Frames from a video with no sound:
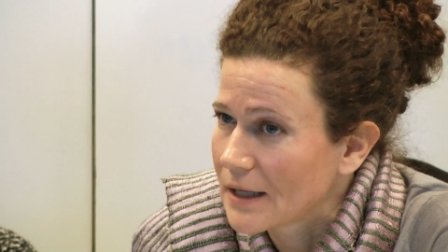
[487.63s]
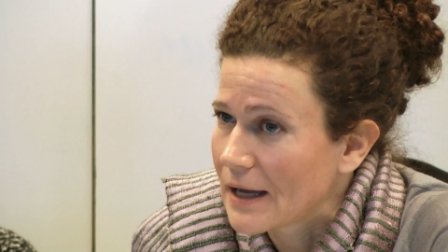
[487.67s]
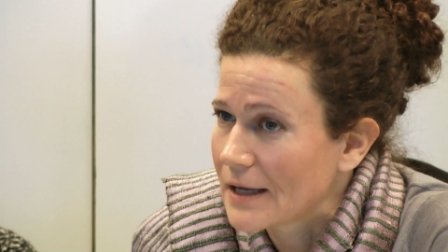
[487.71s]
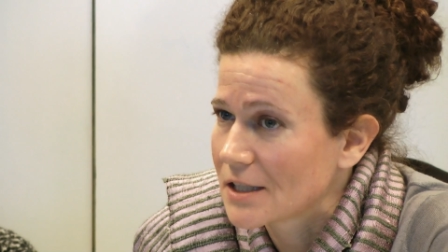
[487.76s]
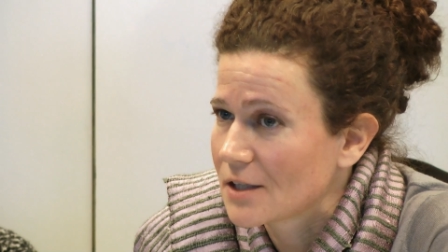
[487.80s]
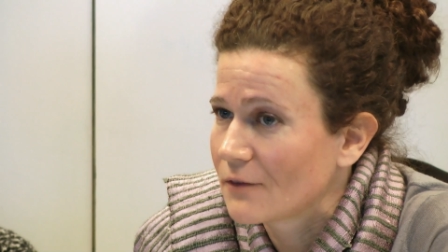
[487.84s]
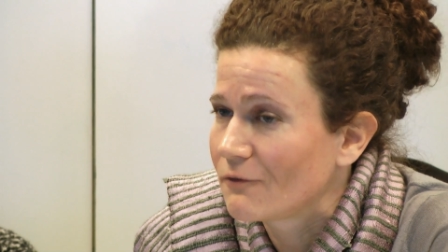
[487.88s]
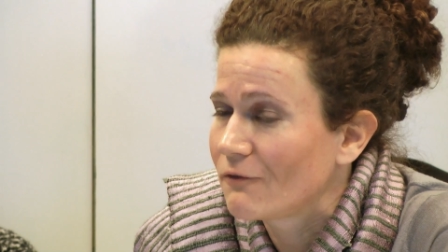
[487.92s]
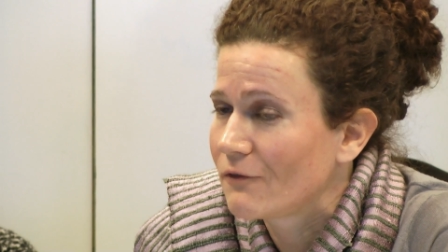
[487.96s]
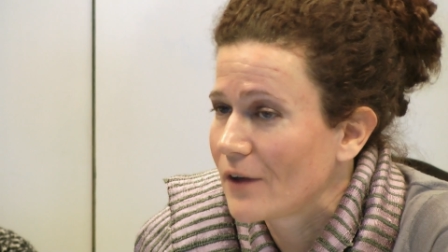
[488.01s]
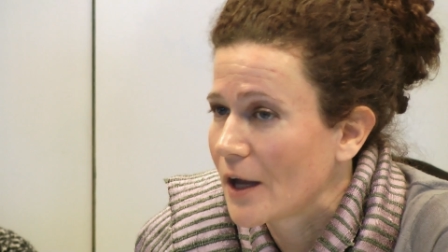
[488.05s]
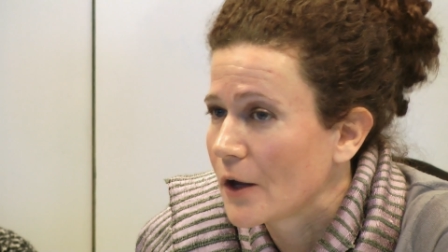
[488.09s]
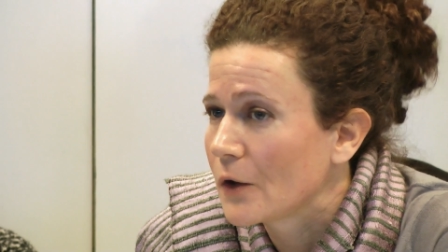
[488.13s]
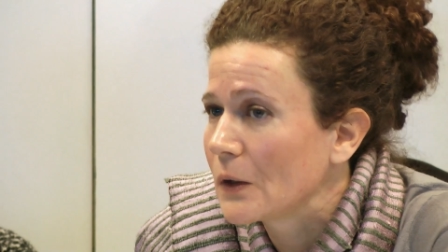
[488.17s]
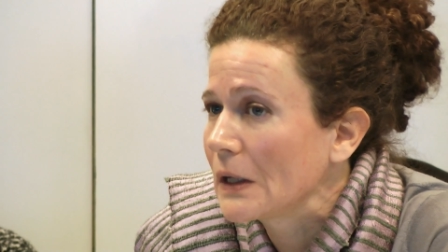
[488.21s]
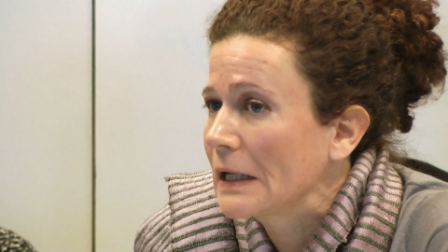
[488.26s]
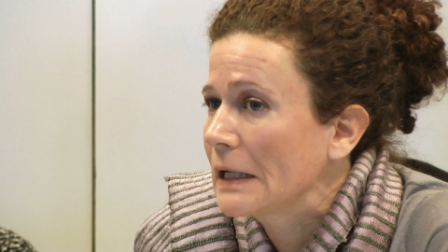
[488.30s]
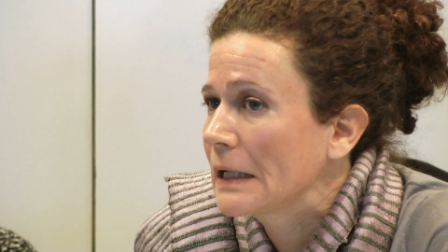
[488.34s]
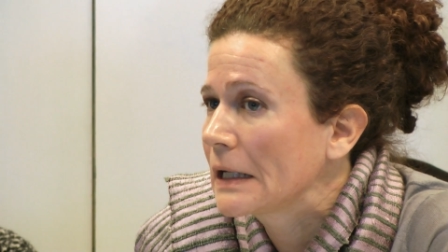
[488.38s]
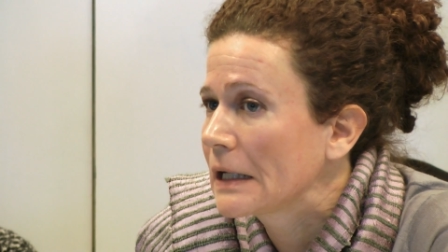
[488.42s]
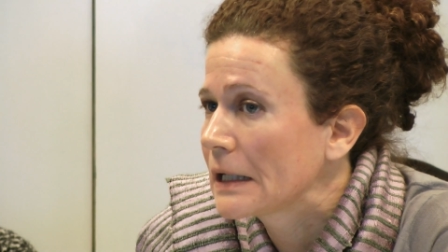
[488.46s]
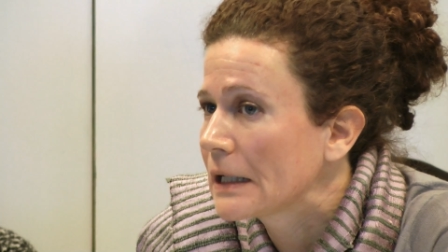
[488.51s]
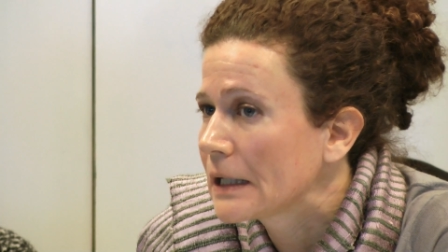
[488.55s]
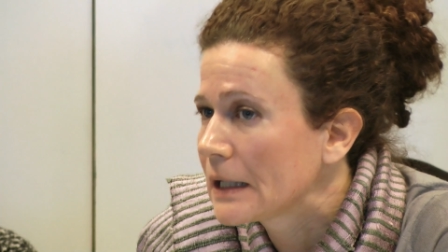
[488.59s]
has a very
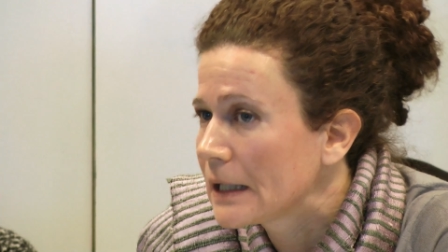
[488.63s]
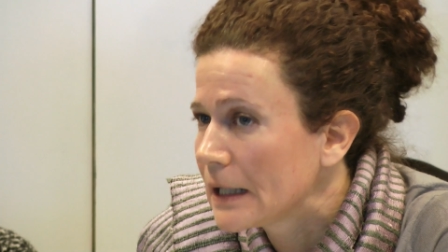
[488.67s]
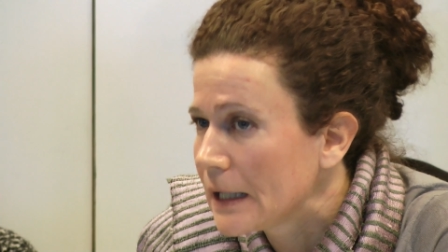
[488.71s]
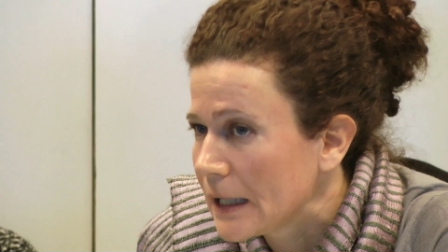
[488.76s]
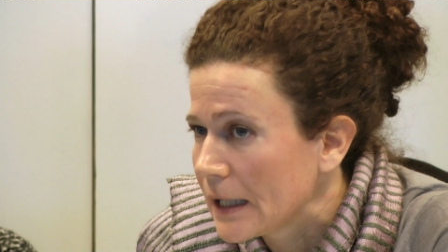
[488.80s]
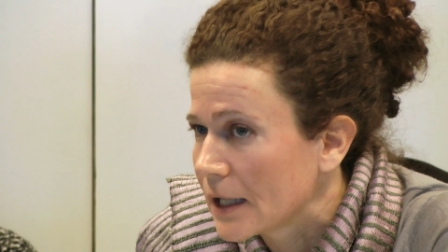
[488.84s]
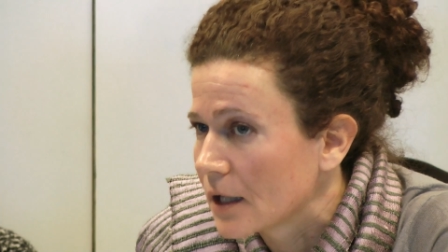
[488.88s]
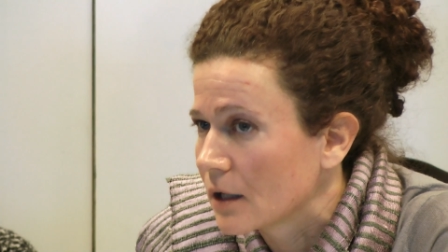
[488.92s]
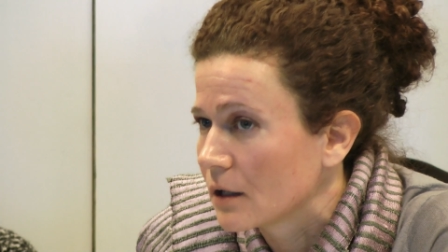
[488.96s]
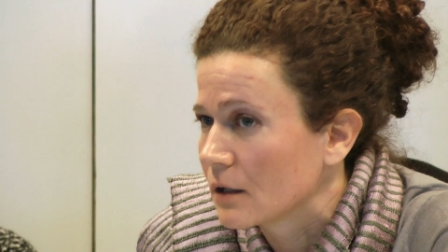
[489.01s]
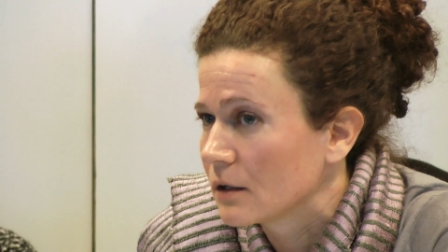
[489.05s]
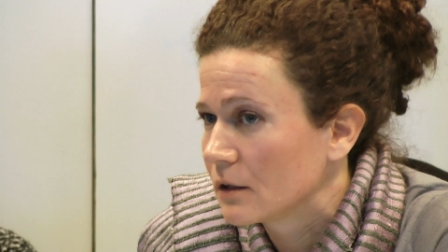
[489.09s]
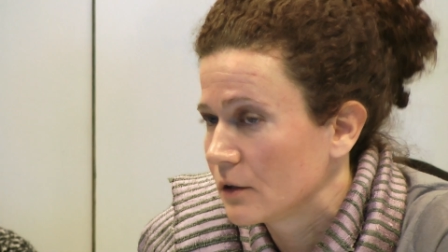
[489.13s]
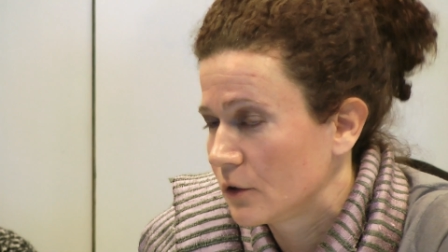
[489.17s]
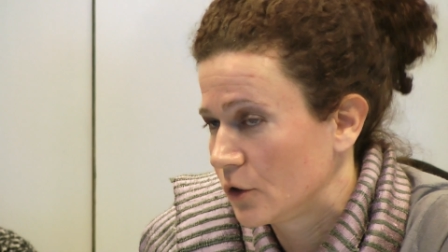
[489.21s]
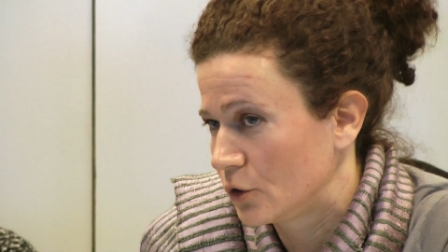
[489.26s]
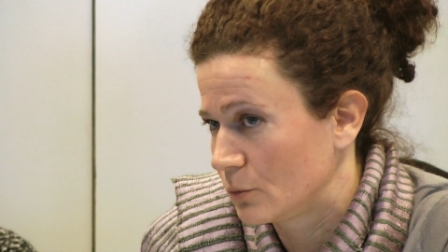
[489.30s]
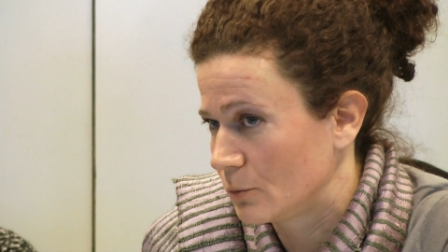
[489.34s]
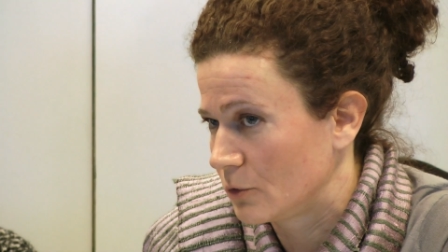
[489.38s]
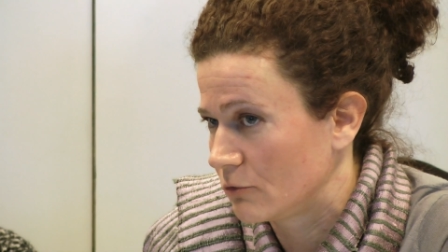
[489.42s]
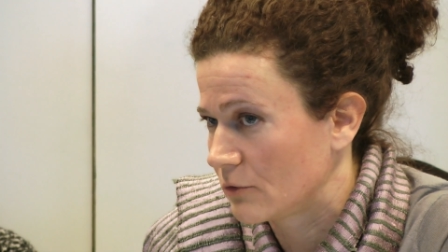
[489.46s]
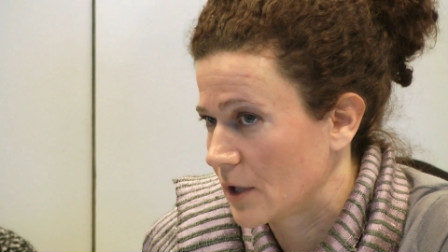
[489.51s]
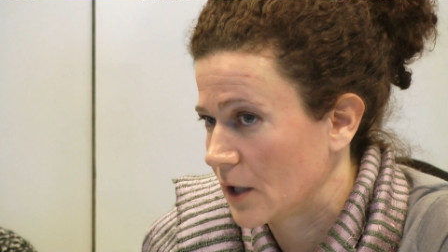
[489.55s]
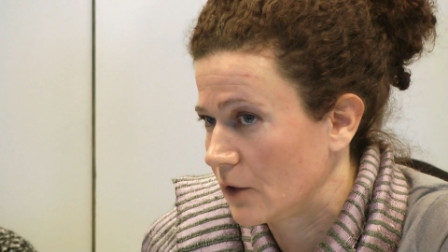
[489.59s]
clear
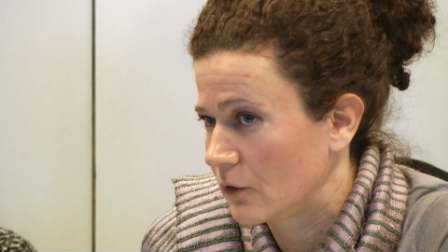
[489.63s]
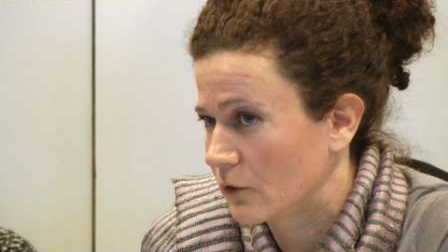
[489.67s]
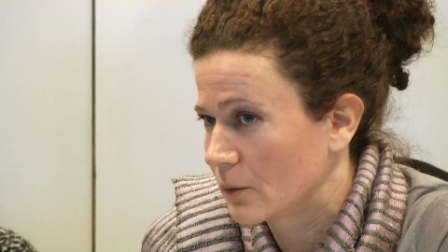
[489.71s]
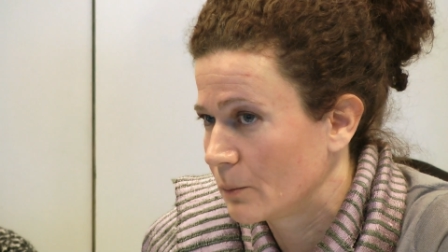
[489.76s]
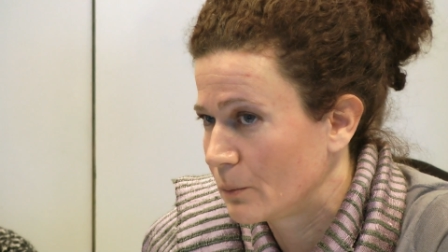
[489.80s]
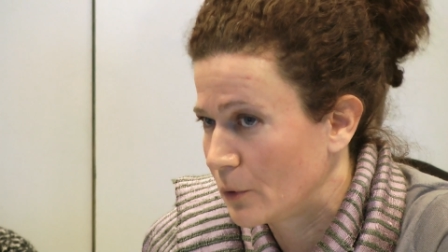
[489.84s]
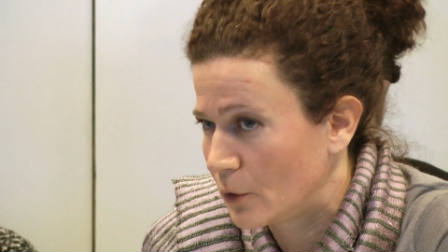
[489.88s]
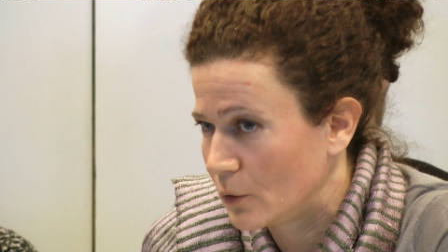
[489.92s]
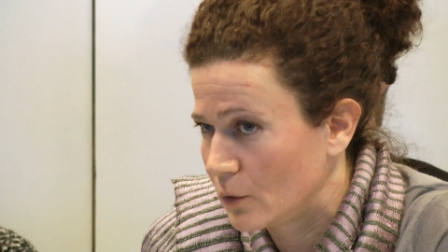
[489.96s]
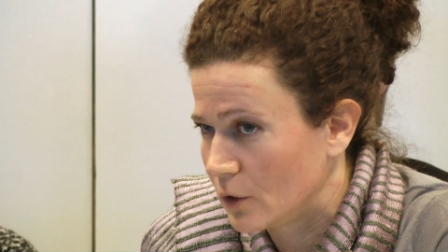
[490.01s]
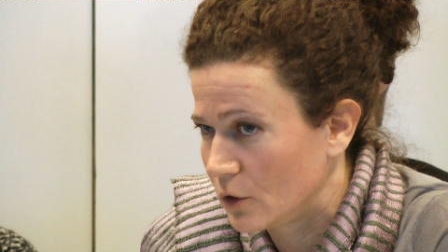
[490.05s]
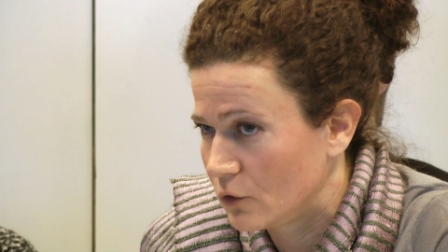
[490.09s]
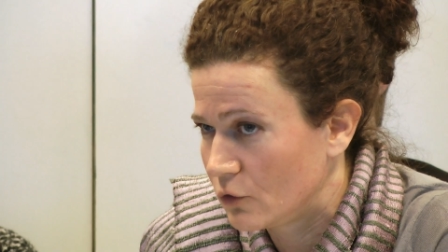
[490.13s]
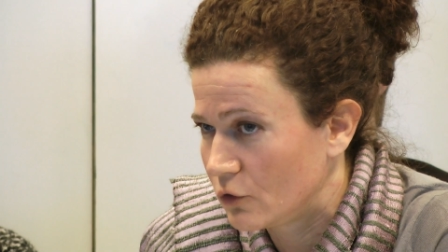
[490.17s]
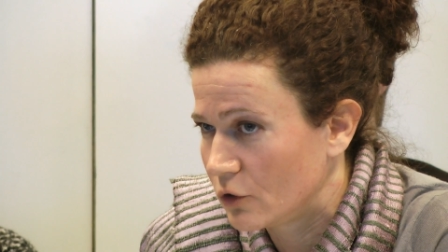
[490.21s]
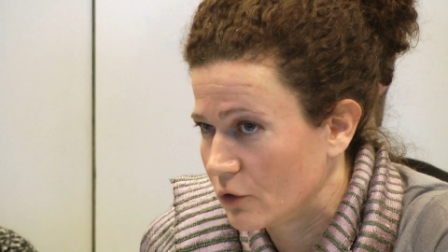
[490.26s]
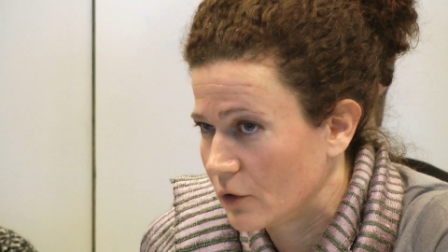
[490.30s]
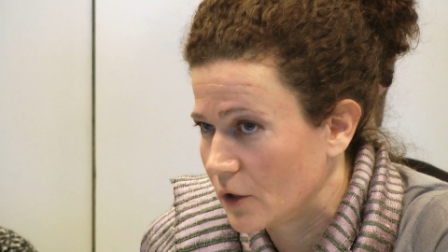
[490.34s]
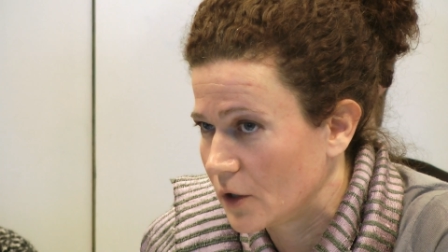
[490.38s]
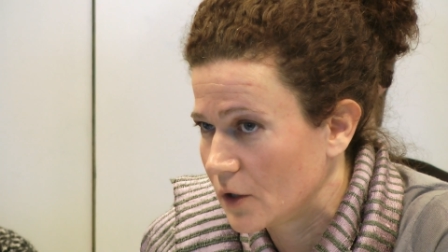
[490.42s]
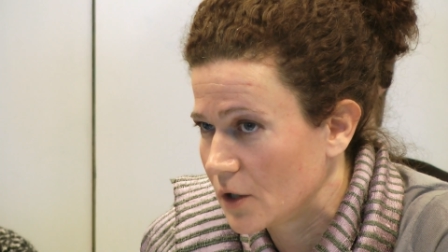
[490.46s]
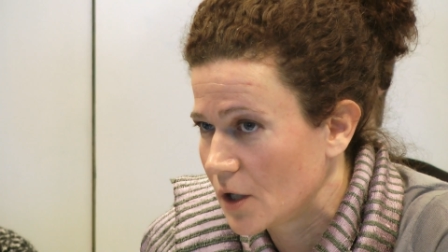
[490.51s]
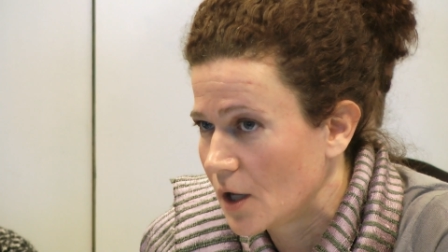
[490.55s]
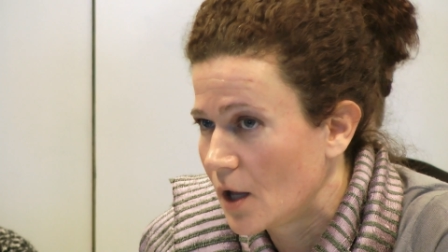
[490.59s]
human rights component to
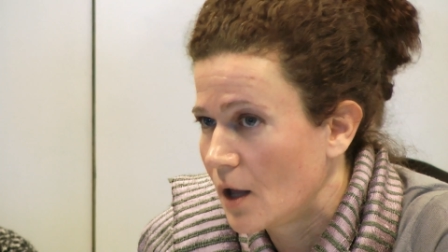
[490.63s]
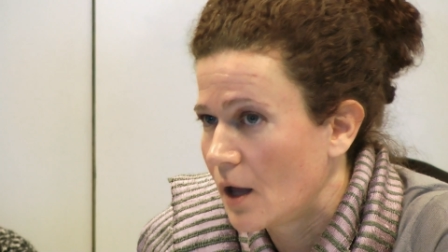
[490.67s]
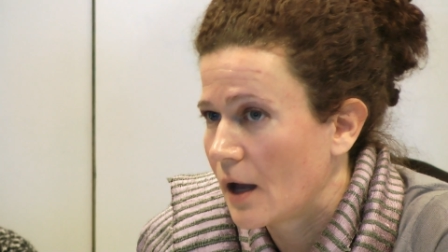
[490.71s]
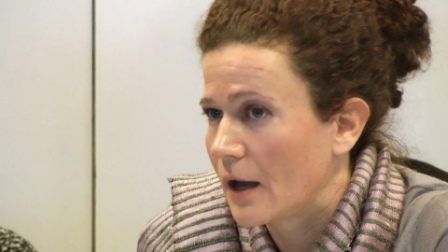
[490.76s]
it